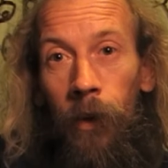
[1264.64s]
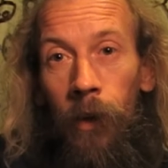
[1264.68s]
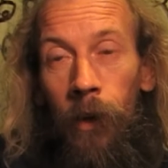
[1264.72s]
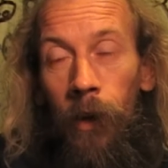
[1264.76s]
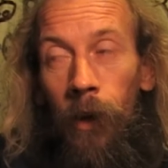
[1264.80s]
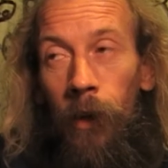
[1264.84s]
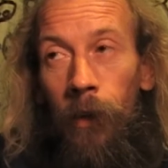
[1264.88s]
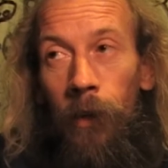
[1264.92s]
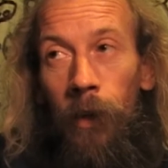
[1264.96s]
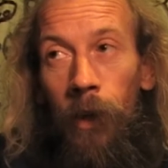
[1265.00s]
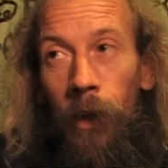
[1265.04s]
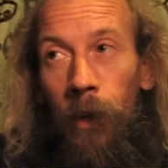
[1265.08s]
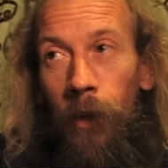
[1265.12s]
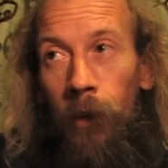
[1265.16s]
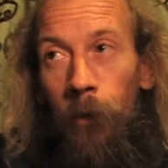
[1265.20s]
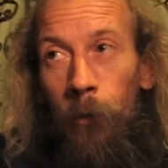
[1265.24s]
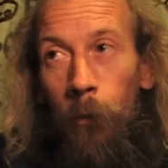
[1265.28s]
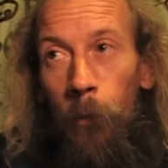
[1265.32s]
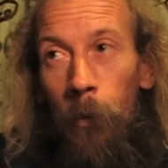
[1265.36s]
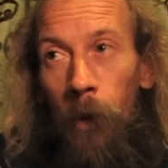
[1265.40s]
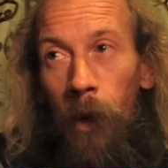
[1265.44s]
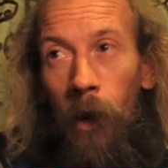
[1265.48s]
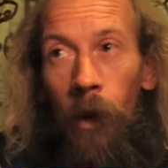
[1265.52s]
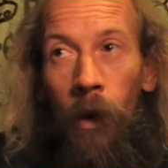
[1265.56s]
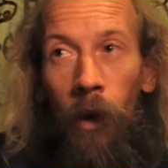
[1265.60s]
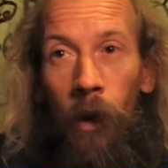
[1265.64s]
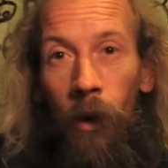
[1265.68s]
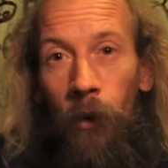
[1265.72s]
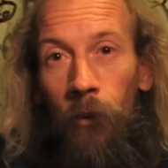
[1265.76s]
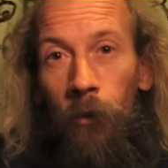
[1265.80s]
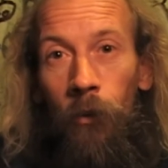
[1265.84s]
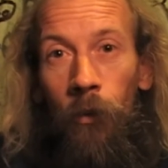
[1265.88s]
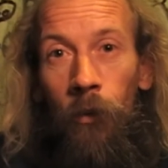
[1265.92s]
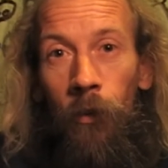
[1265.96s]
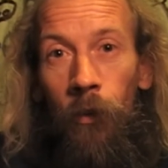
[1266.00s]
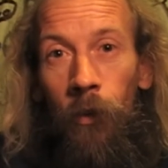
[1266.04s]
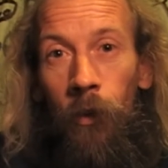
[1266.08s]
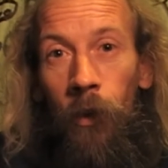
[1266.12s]
And then it's about
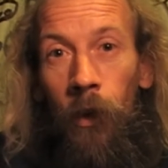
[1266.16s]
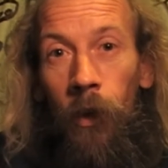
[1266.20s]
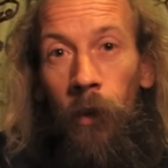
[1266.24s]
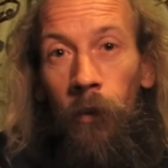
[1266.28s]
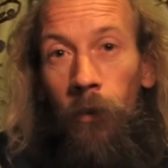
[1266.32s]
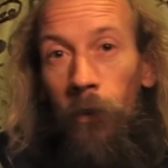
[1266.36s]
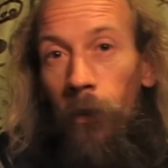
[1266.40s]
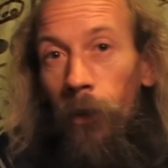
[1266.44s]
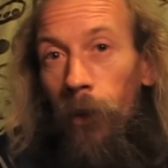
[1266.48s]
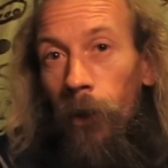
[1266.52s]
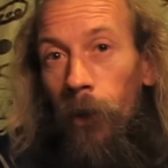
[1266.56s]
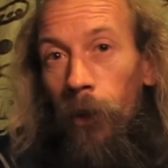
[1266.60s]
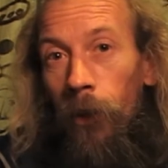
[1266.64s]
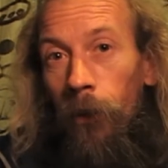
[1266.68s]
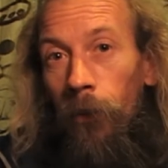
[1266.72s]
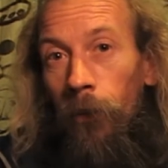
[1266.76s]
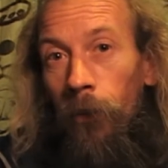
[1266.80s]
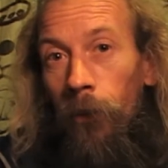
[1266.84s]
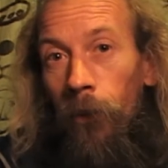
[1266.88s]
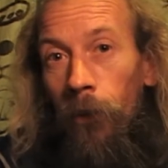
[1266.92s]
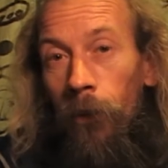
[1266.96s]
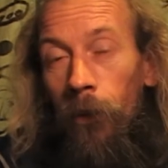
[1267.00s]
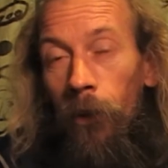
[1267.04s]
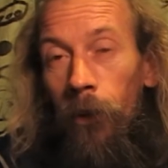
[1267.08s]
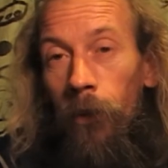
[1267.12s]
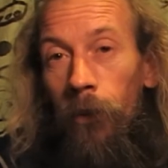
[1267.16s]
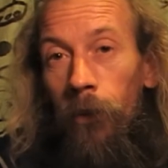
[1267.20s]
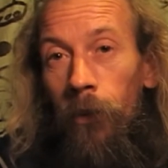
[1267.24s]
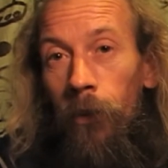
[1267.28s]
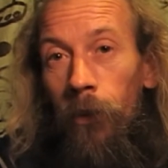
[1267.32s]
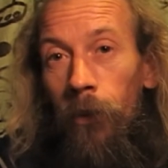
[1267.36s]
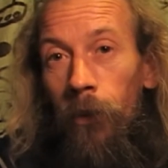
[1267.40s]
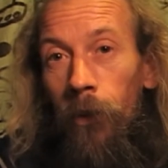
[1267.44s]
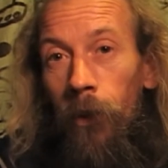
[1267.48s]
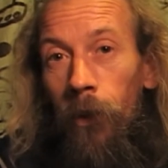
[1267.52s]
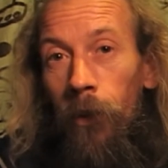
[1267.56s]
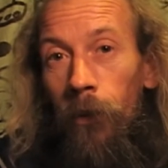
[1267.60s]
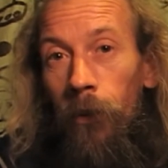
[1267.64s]
130 years to
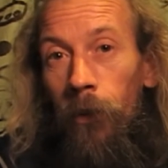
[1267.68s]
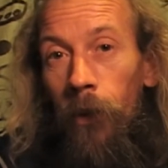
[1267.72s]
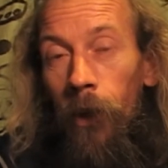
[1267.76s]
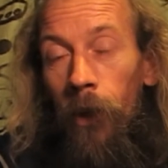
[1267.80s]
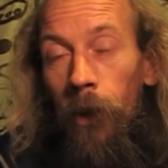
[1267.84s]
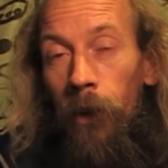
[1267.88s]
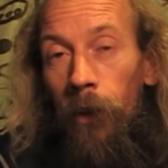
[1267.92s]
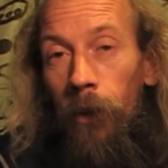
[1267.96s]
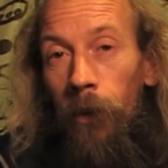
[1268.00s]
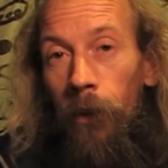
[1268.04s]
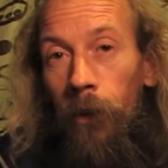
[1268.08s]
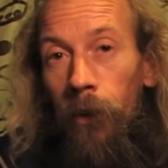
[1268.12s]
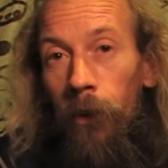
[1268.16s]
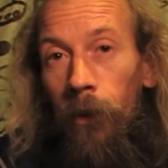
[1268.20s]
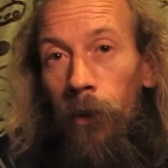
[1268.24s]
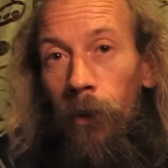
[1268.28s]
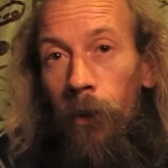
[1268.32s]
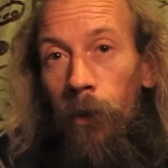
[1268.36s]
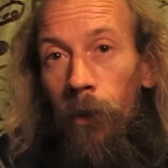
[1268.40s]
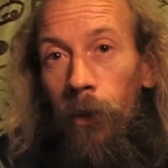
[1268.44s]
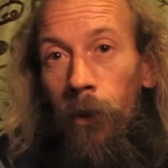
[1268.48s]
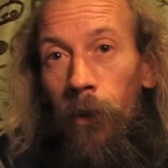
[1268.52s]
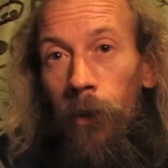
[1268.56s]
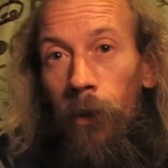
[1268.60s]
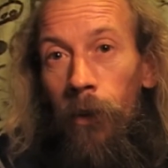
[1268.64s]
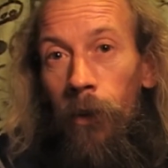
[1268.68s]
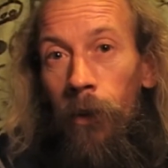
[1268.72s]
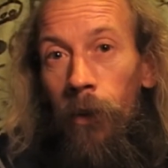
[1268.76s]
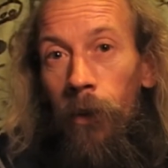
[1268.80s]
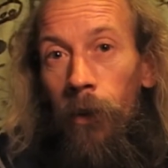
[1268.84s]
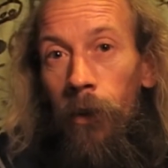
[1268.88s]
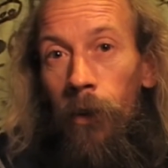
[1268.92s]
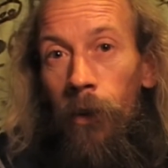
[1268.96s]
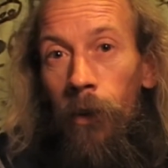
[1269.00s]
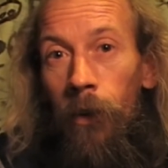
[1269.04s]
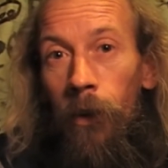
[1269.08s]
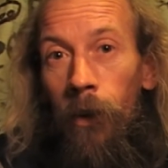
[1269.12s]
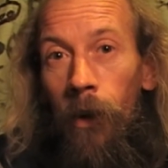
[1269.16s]
1938.
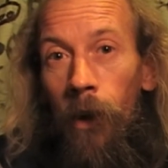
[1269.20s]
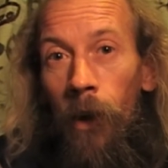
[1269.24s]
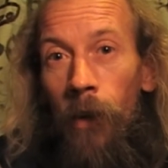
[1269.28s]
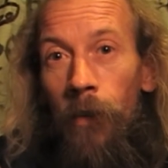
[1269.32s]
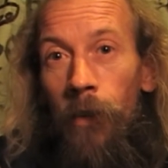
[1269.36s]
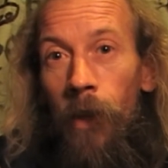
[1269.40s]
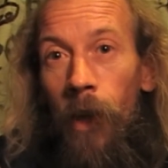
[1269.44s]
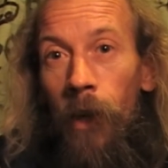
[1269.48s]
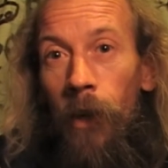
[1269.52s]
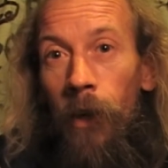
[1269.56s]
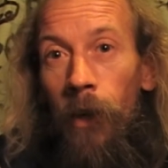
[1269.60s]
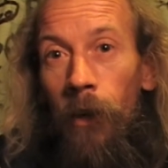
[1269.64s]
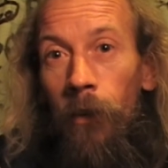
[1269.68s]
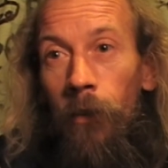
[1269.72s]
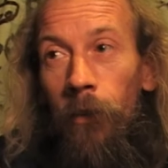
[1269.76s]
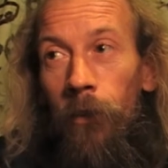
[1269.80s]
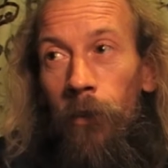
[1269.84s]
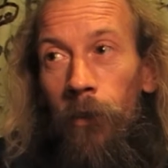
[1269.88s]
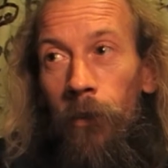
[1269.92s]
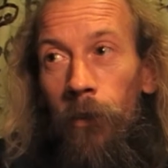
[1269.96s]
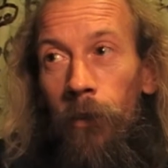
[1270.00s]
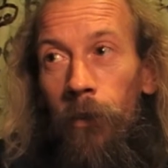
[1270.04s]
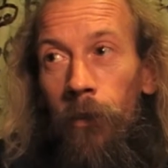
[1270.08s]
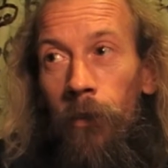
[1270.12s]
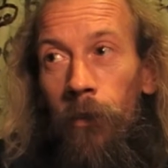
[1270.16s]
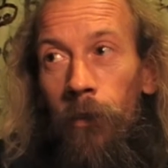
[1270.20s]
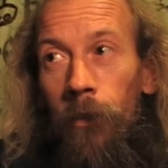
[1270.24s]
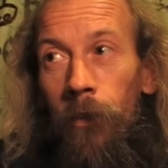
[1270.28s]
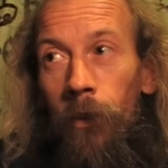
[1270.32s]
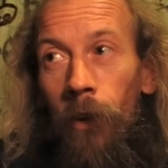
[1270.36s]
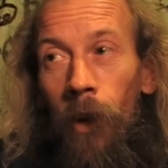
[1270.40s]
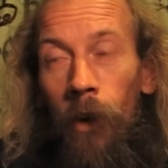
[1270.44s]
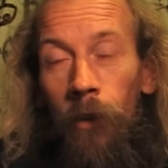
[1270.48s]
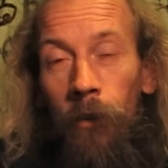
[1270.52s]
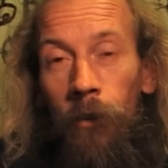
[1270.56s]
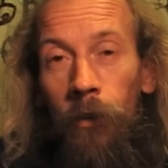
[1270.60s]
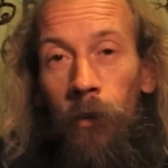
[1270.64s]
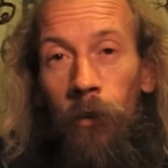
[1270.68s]
And then it's
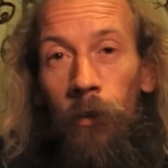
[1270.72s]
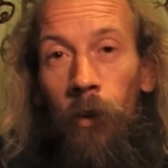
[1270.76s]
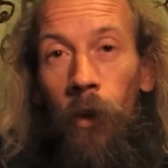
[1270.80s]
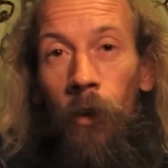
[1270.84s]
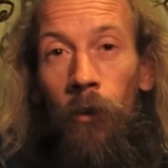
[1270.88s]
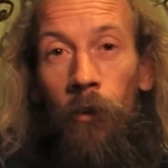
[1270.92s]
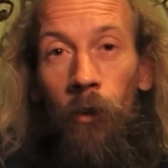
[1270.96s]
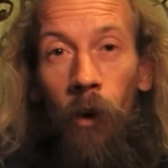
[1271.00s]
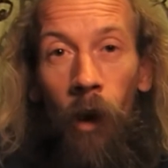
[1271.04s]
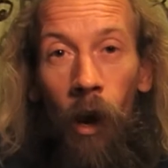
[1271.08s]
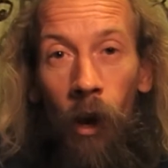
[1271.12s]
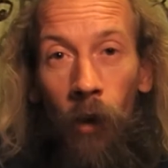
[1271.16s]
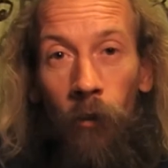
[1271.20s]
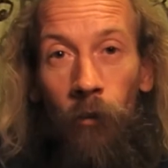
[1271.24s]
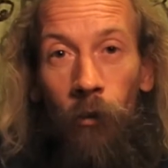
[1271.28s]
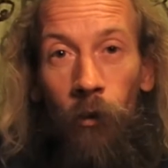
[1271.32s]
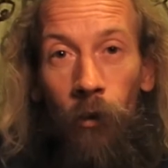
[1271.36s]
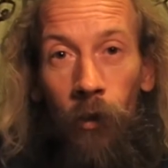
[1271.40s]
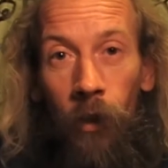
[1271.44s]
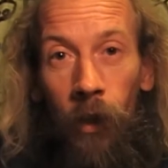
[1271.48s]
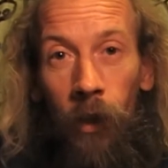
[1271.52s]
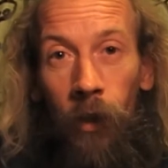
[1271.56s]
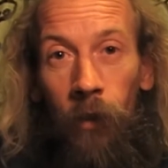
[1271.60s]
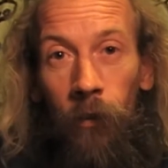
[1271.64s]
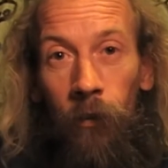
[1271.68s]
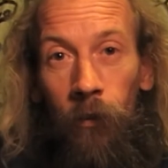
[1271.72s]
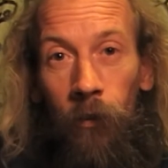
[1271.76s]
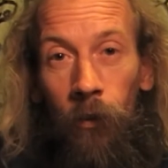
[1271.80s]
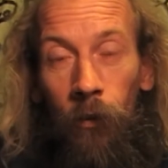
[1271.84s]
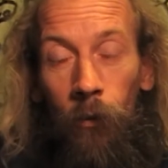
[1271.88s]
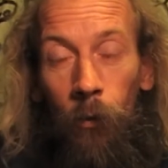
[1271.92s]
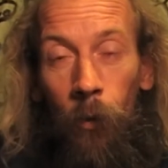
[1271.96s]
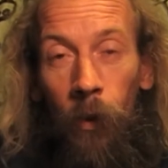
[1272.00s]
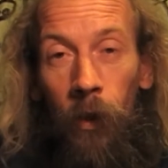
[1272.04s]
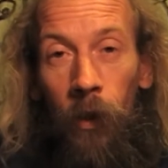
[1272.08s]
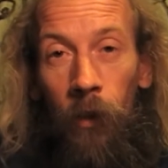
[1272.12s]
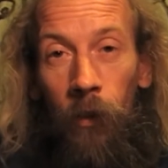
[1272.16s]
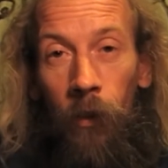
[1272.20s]
just under 100 years to
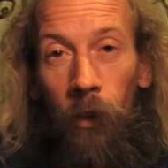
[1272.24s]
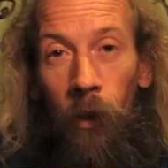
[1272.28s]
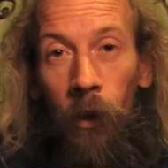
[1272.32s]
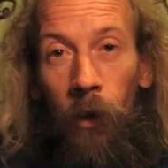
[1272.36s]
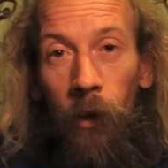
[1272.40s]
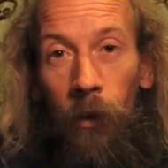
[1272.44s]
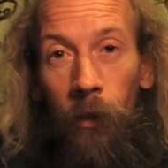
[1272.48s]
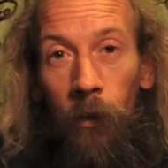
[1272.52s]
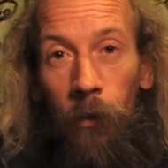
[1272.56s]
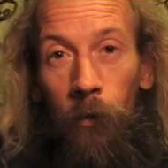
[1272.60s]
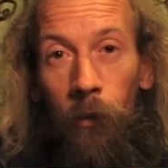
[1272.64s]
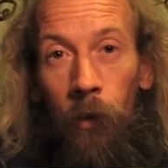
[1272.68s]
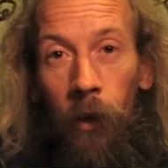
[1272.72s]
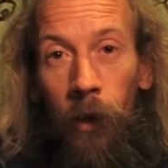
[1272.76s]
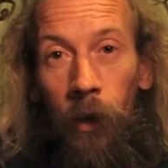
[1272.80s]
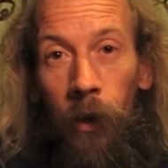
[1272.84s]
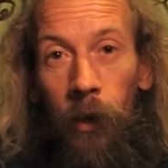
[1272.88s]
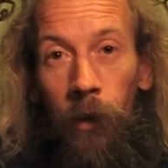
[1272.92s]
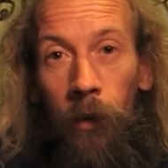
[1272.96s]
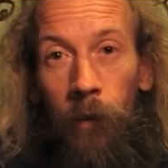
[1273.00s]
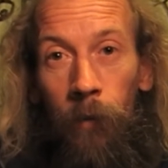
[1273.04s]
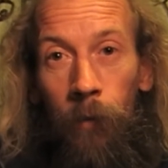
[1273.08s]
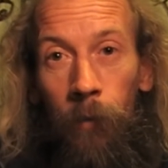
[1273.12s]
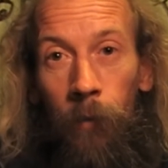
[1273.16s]
2033.